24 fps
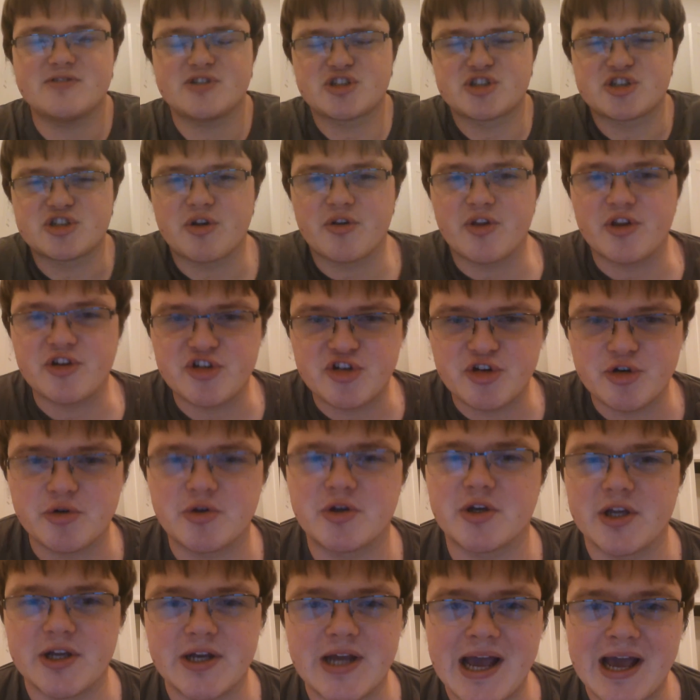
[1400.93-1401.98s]
so that you
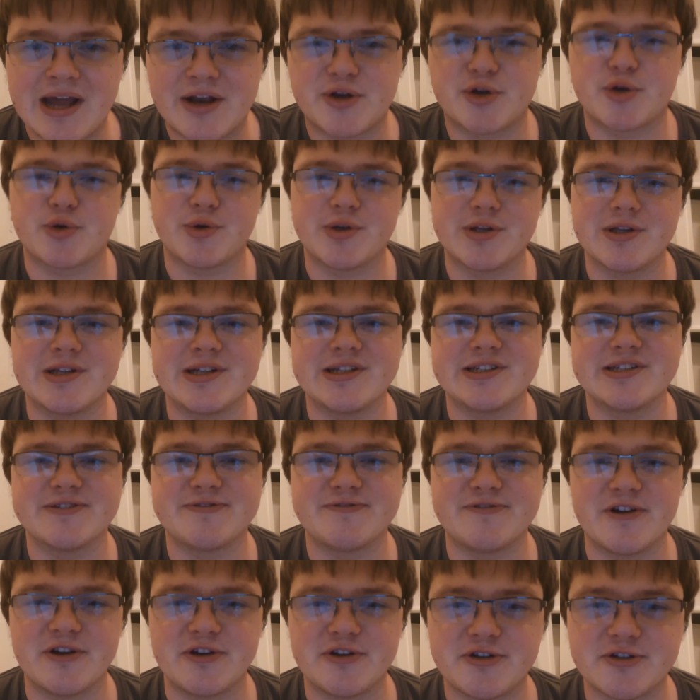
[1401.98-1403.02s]
can adequately
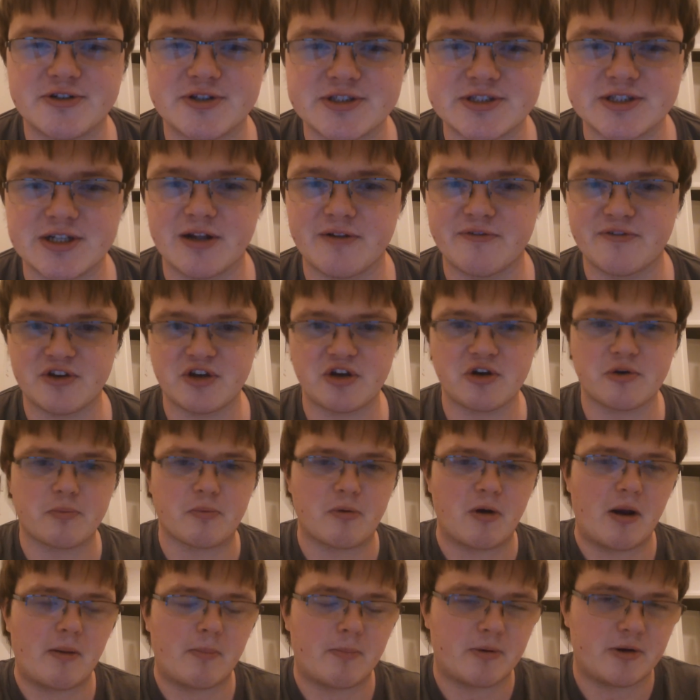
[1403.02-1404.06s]
defend yourself and your
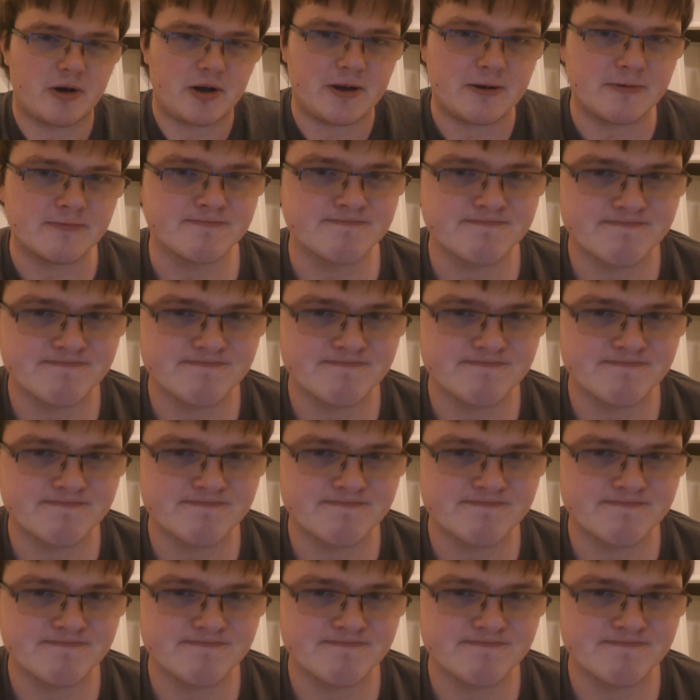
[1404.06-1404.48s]
property.